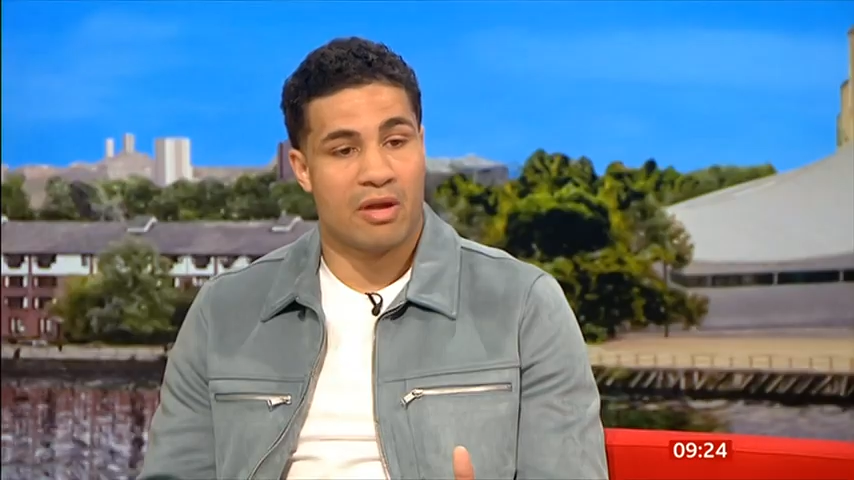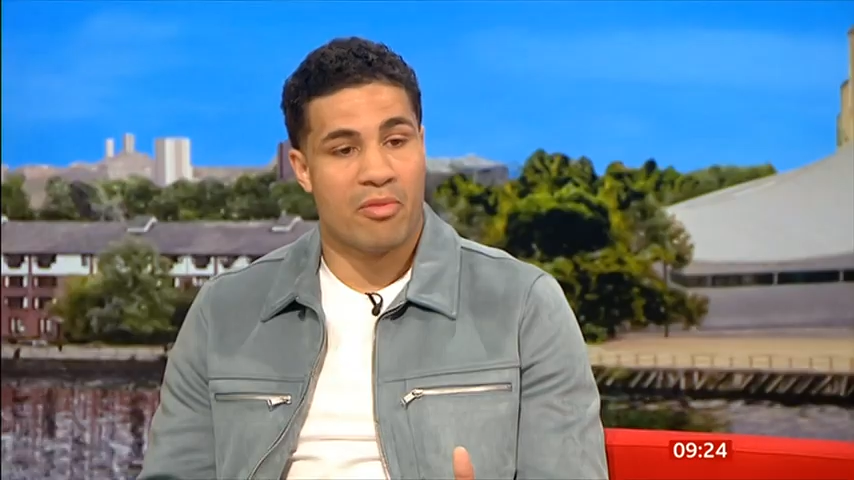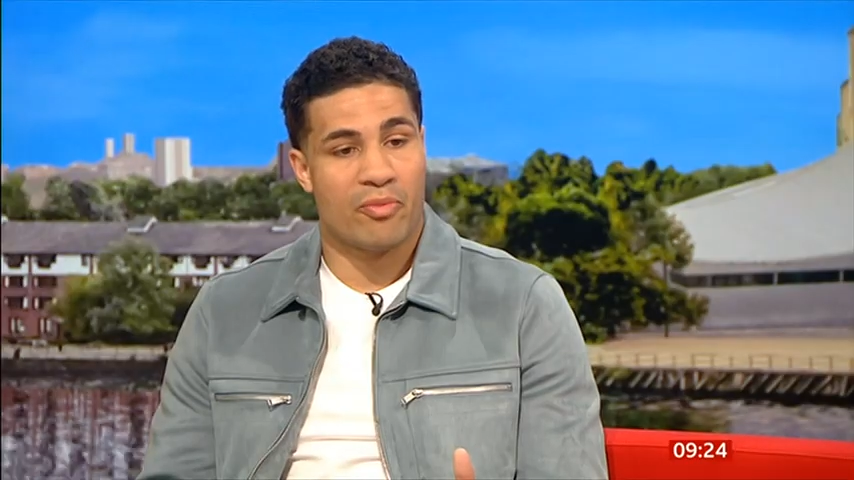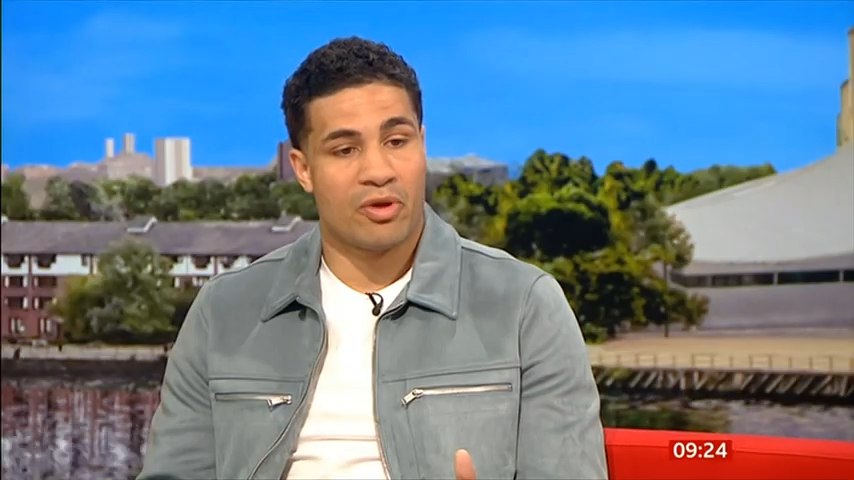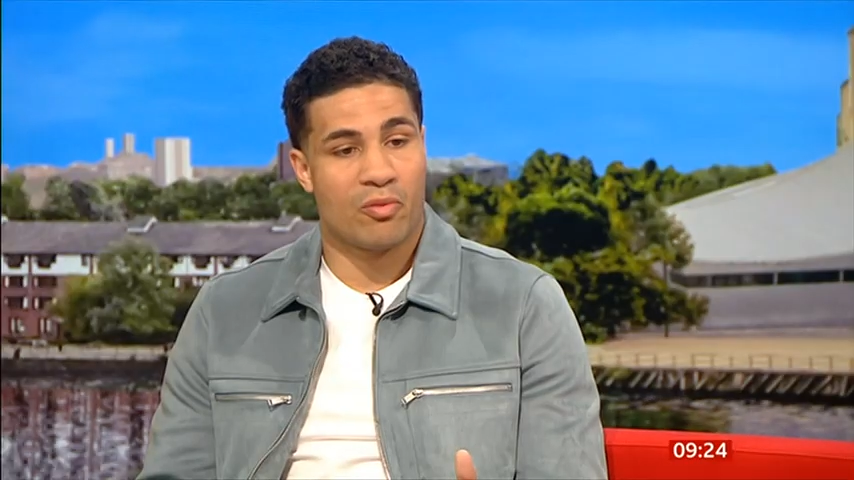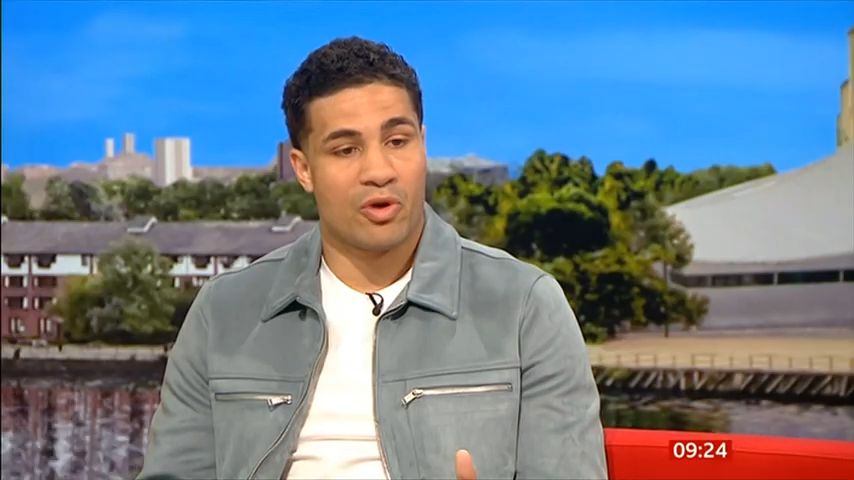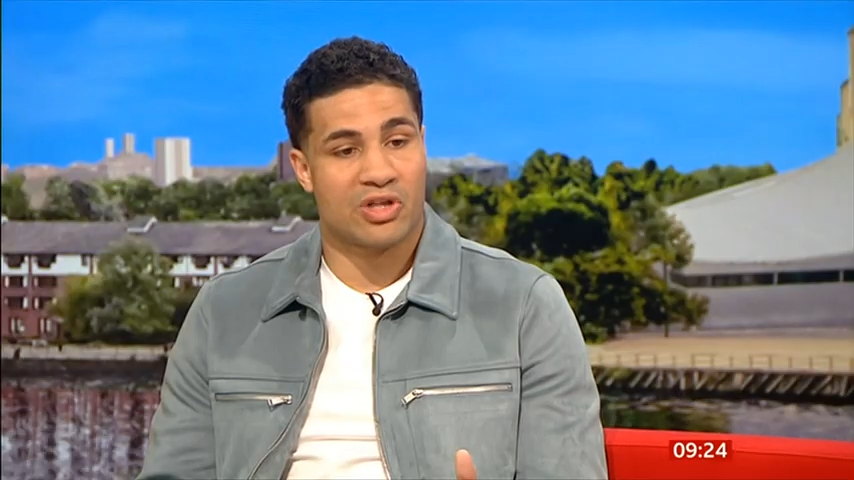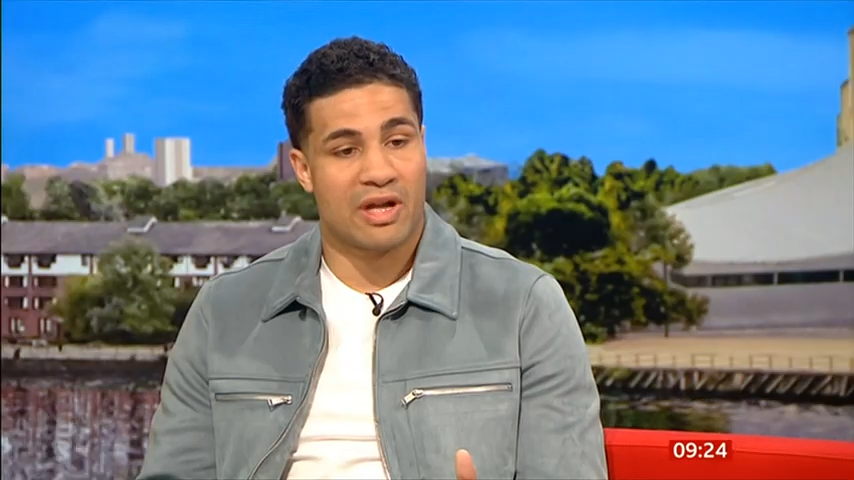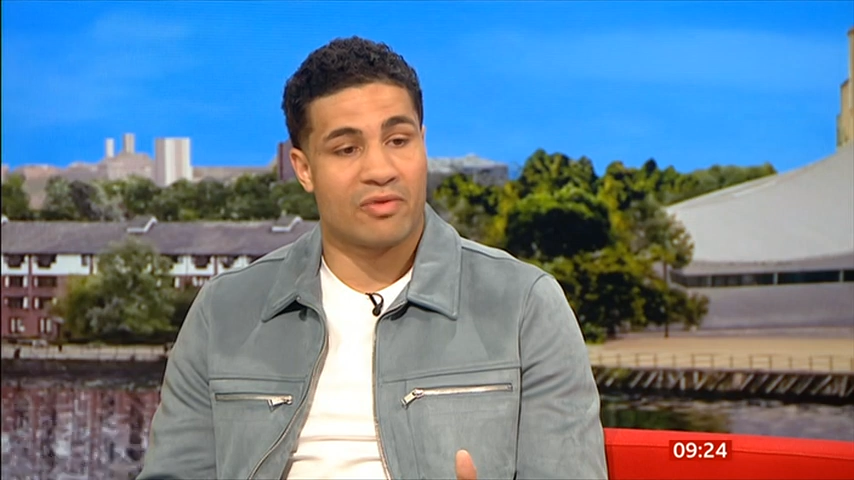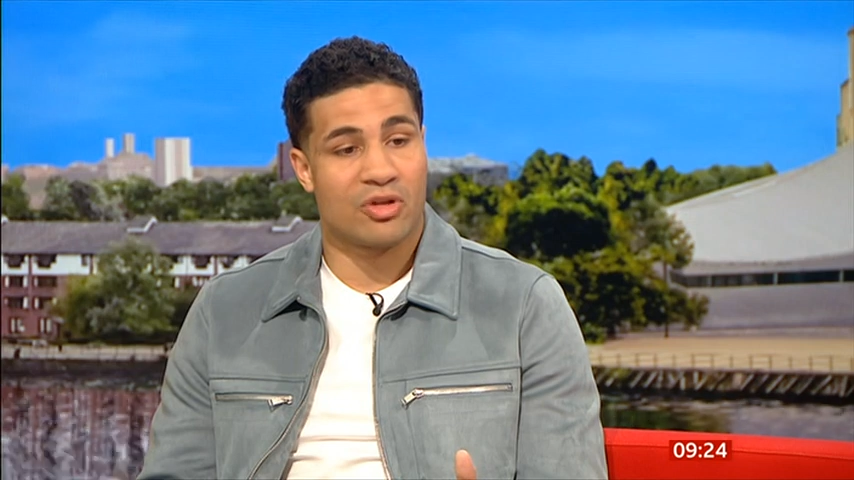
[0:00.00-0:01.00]
remember
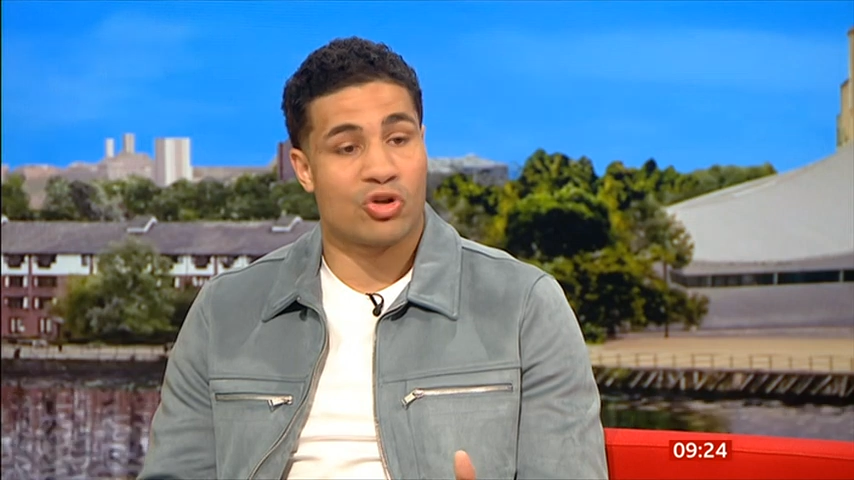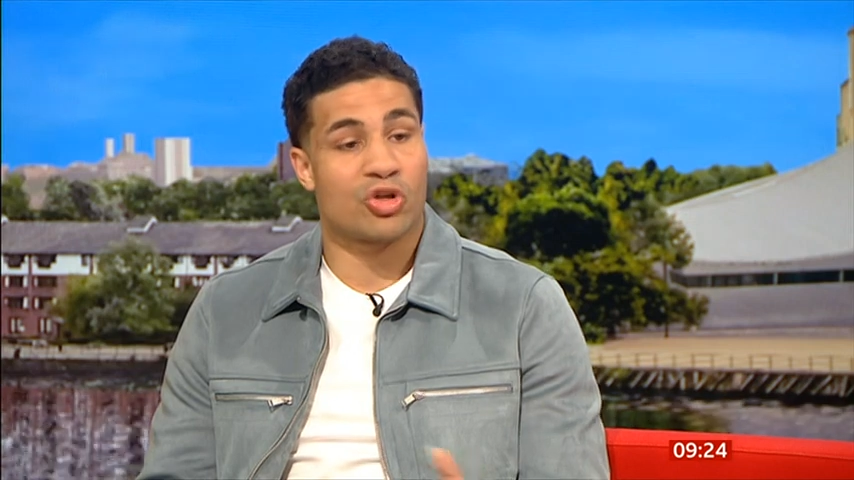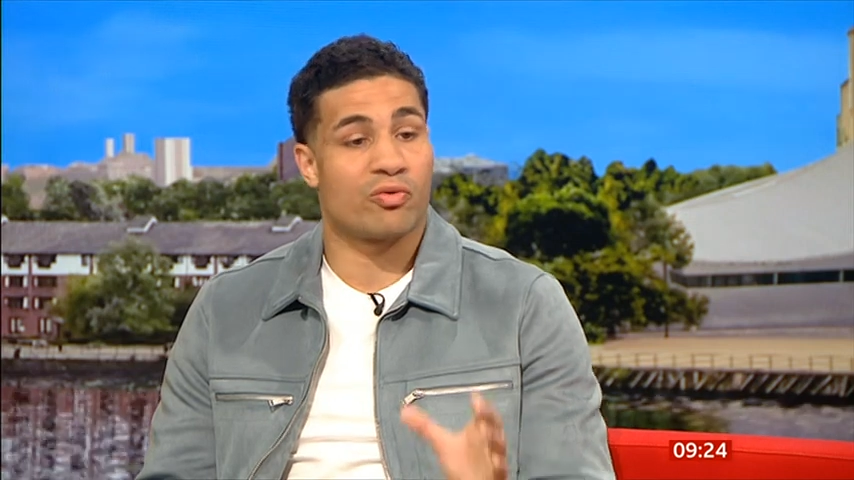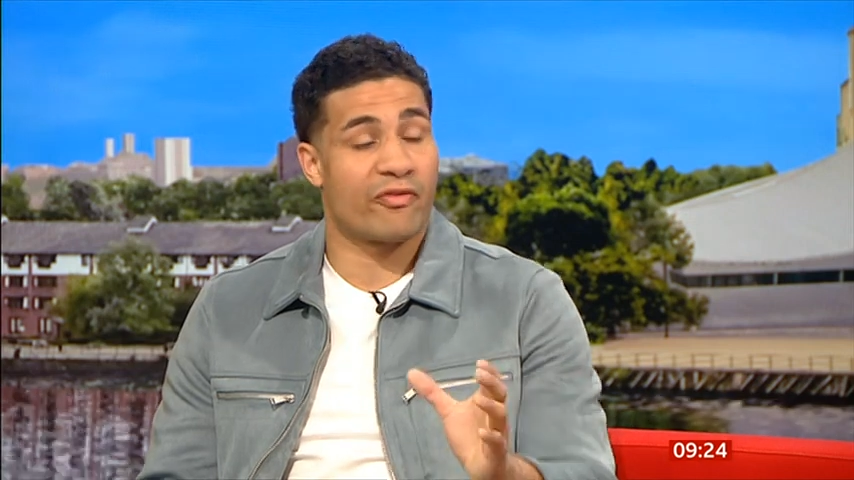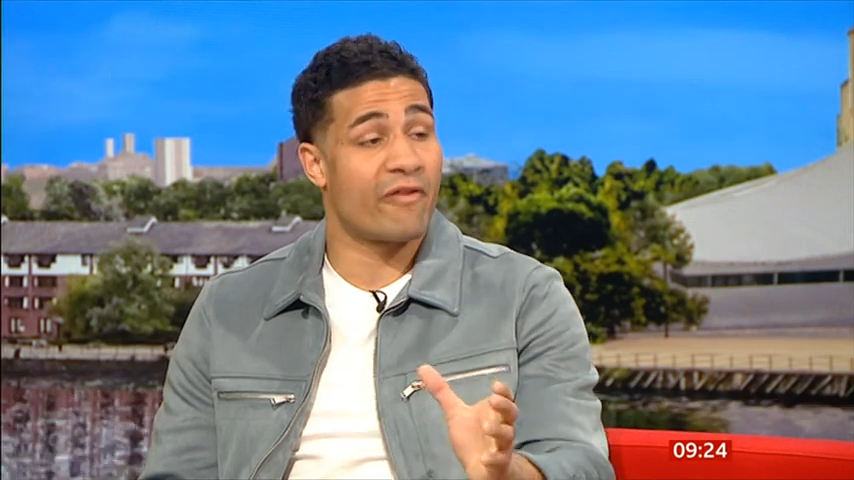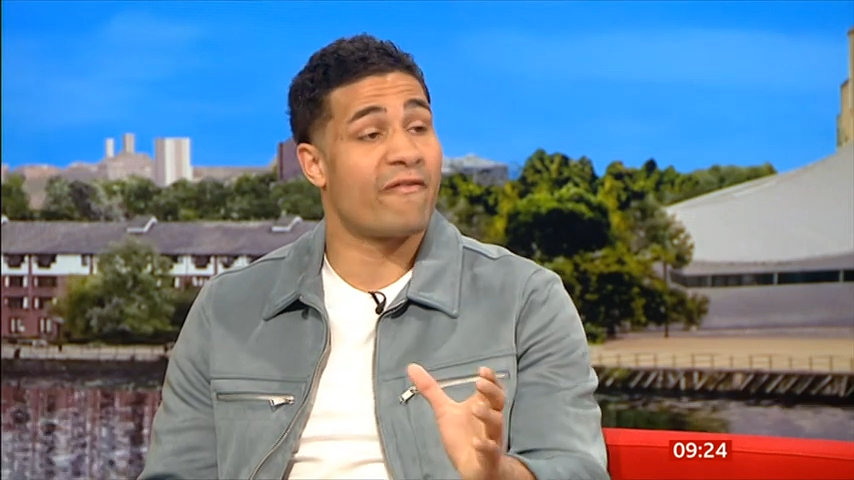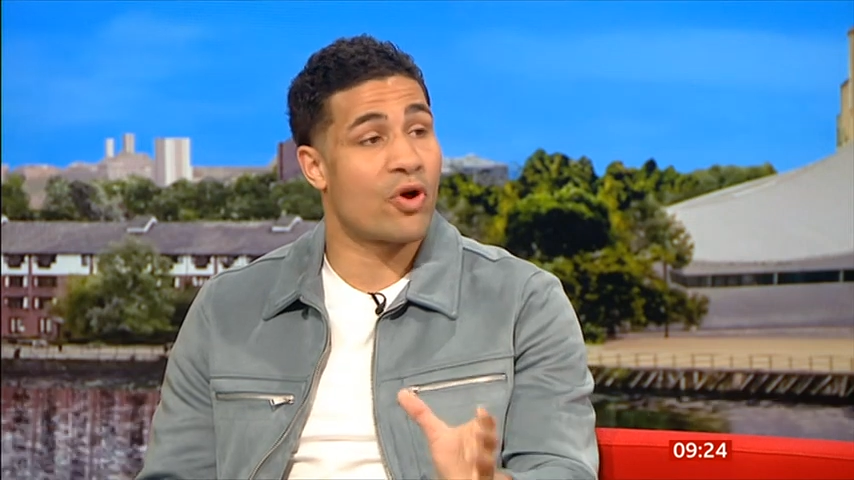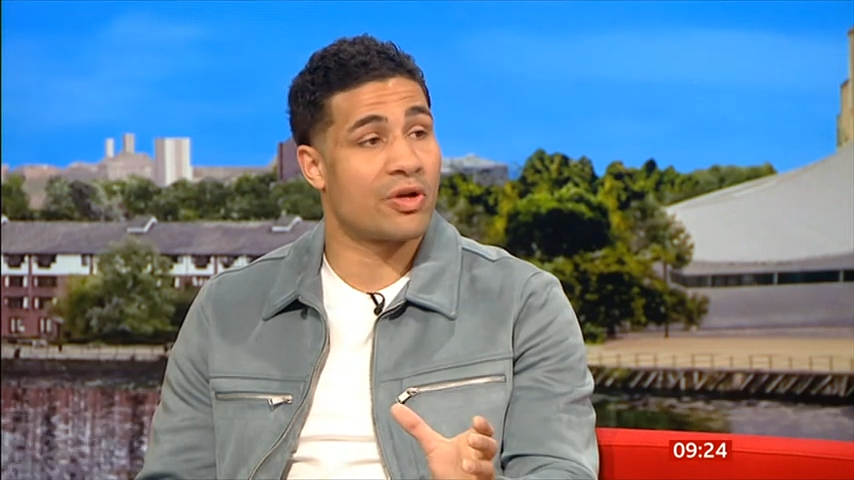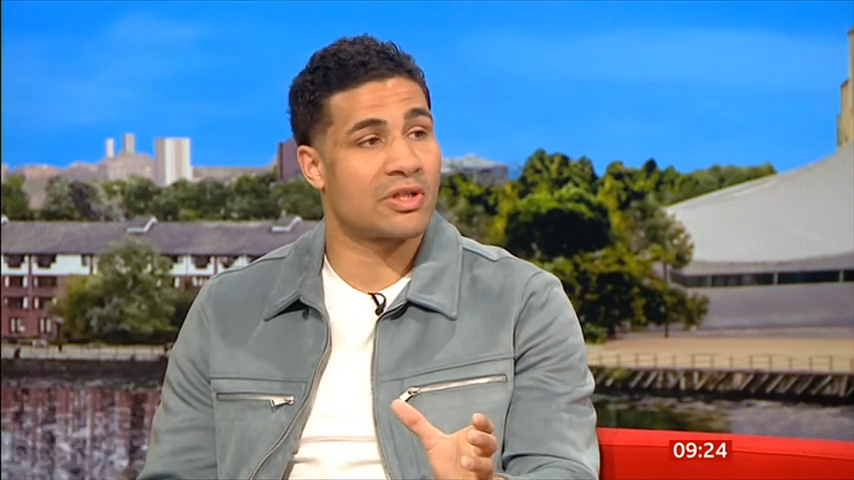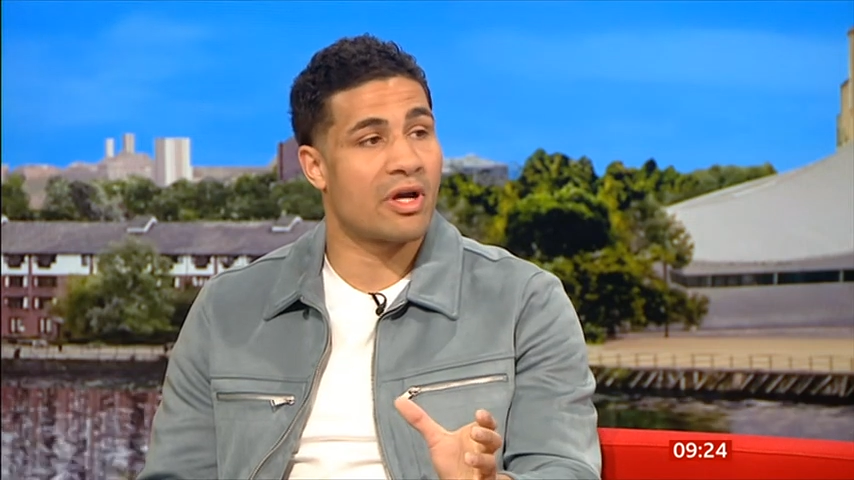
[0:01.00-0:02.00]
watching Anthony Joshua for the
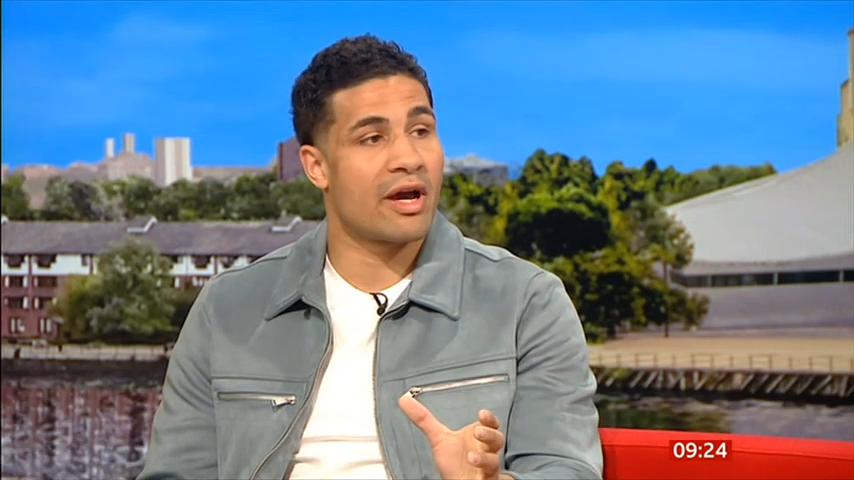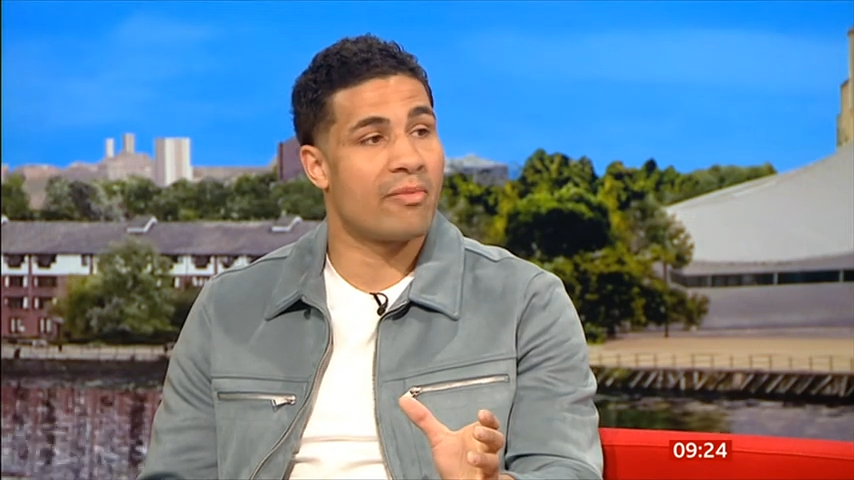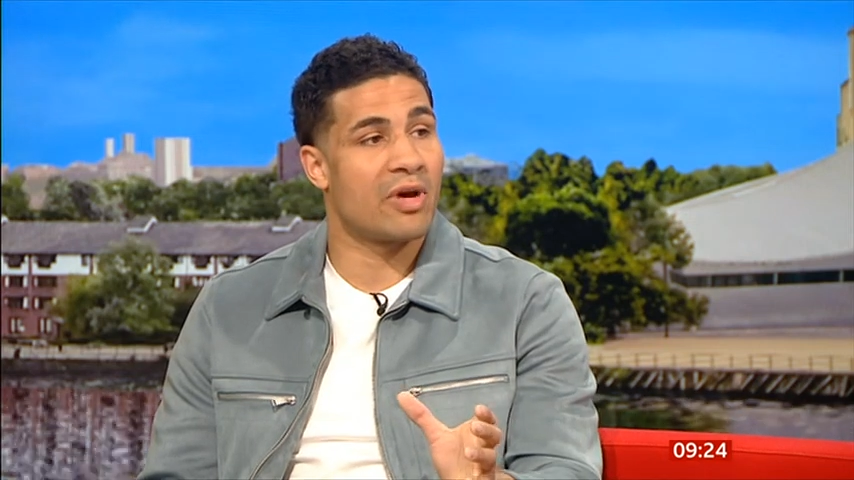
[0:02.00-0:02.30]
first time,